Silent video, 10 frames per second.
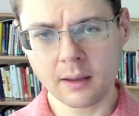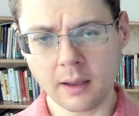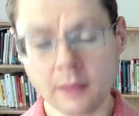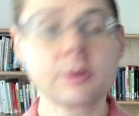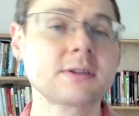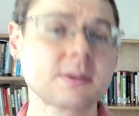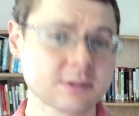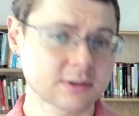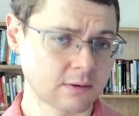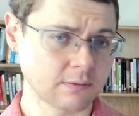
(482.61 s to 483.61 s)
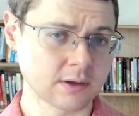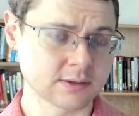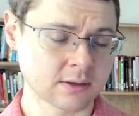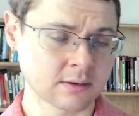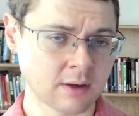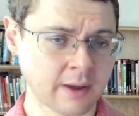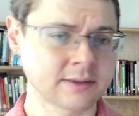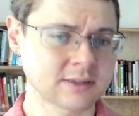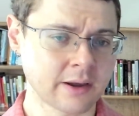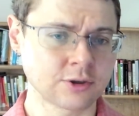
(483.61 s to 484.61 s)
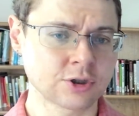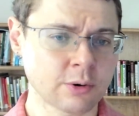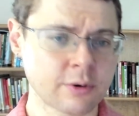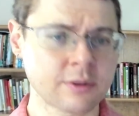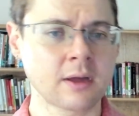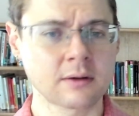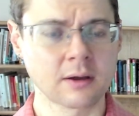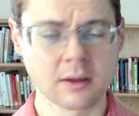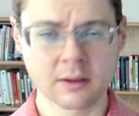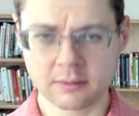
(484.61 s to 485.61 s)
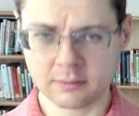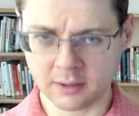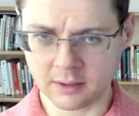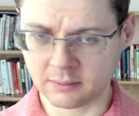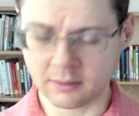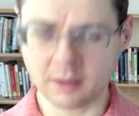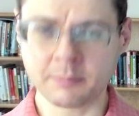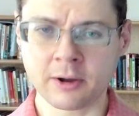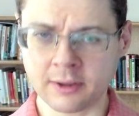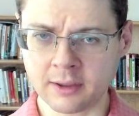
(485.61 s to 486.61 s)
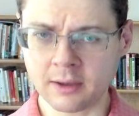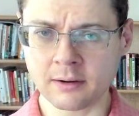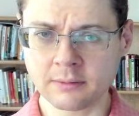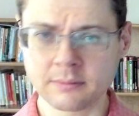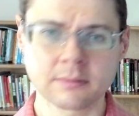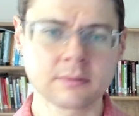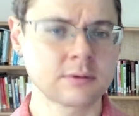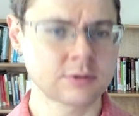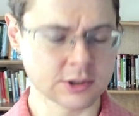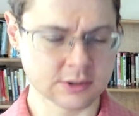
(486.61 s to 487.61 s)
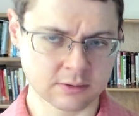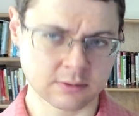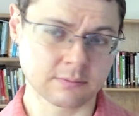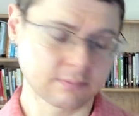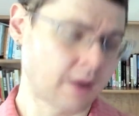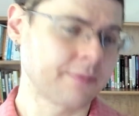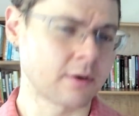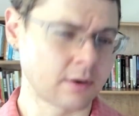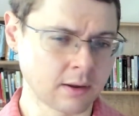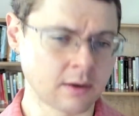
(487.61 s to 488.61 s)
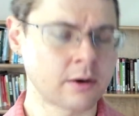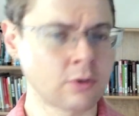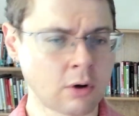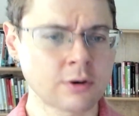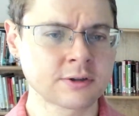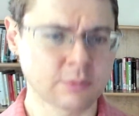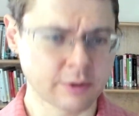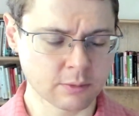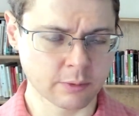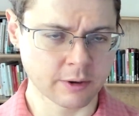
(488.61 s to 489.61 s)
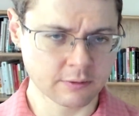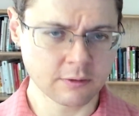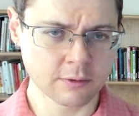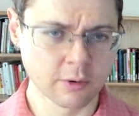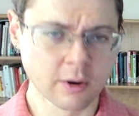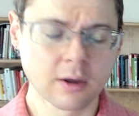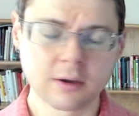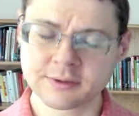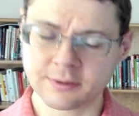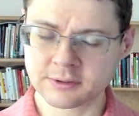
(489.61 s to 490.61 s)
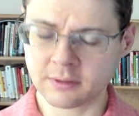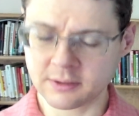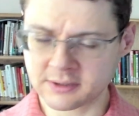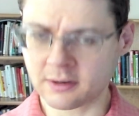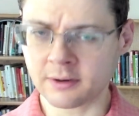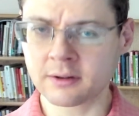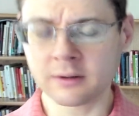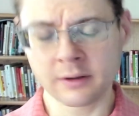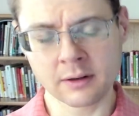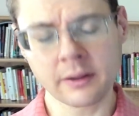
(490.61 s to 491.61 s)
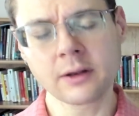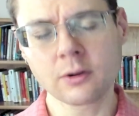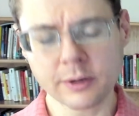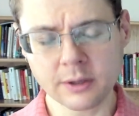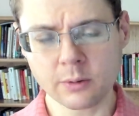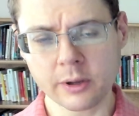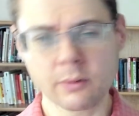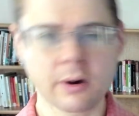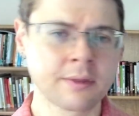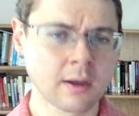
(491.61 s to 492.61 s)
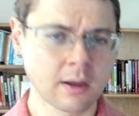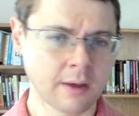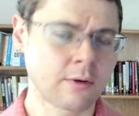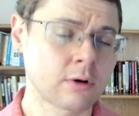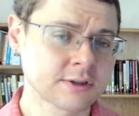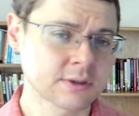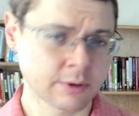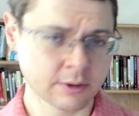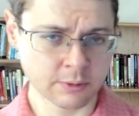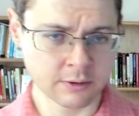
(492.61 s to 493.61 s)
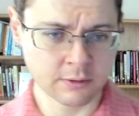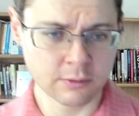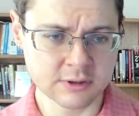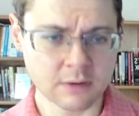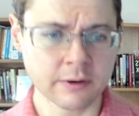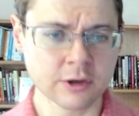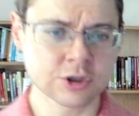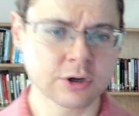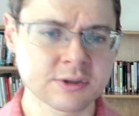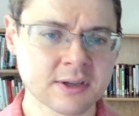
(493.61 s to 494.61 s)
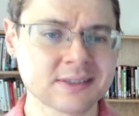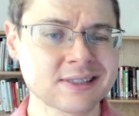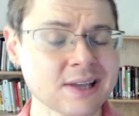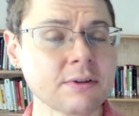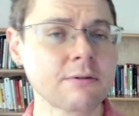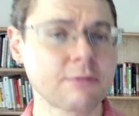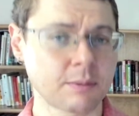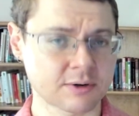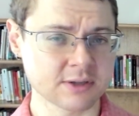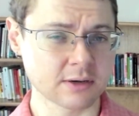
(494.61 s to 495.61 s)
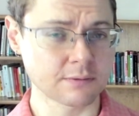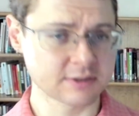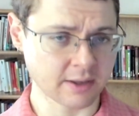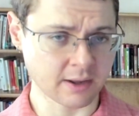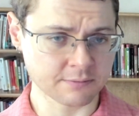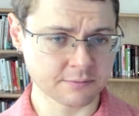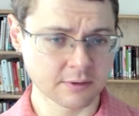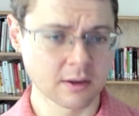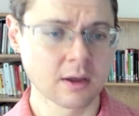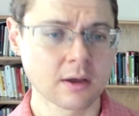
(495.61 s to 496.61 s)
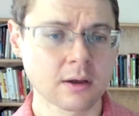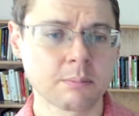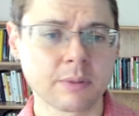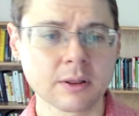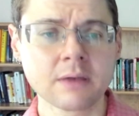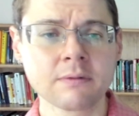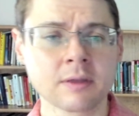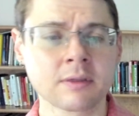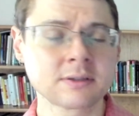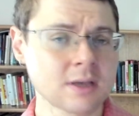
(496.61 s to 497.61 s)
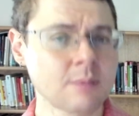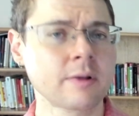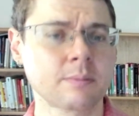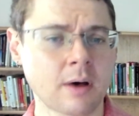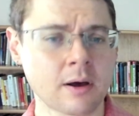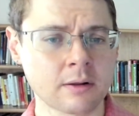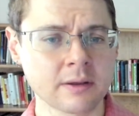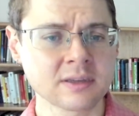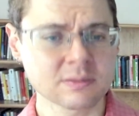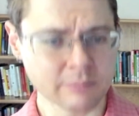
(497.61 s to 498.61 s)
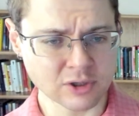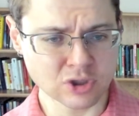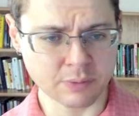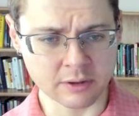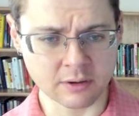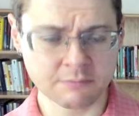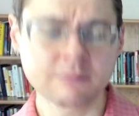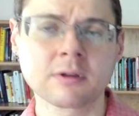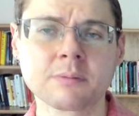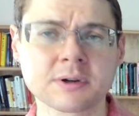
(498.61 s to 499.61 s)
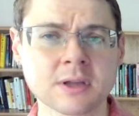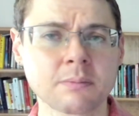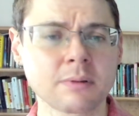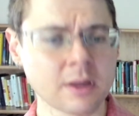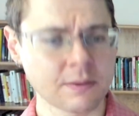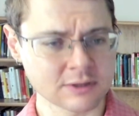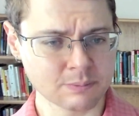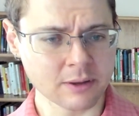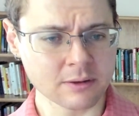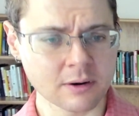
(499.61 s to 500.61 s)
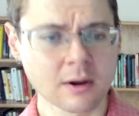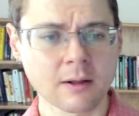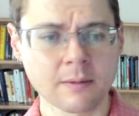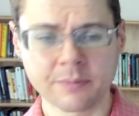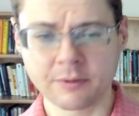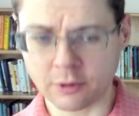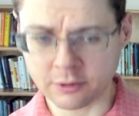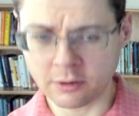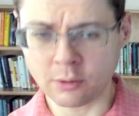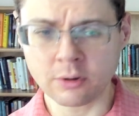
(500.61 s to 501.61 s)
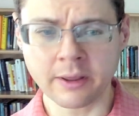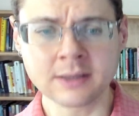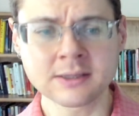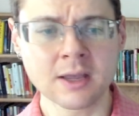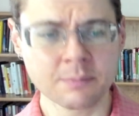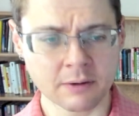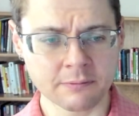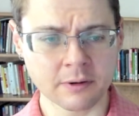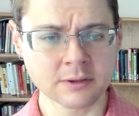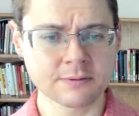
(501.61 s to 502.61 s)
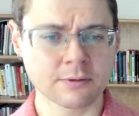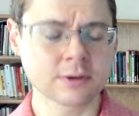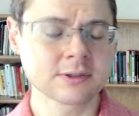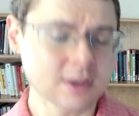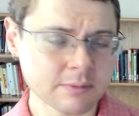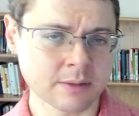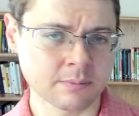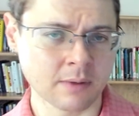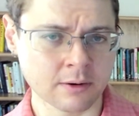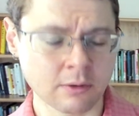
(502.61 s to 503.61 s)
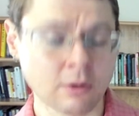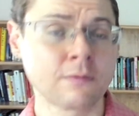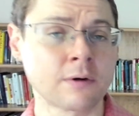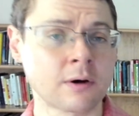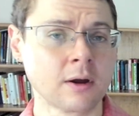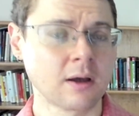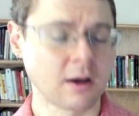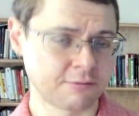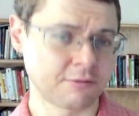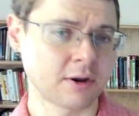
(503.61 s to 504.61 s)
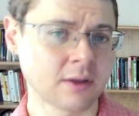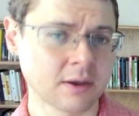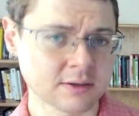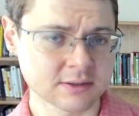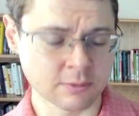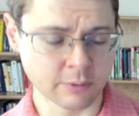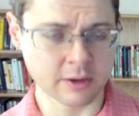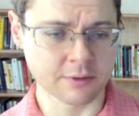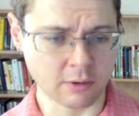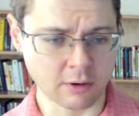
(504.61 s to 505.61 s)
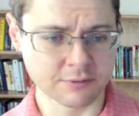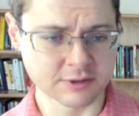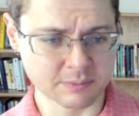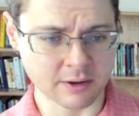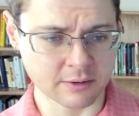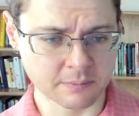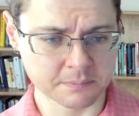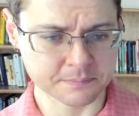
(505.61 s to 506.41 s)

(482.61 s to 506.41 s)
And we did some surveys at ISI showing that in about a year, just uh, under a year, in August 2022, so this started in late 2021, and August 2022 survey shows that 73% of staff believe that the team-led model is much better. 15% believe it's better for total 88 preference for a team-led model over a three days a week in the office model.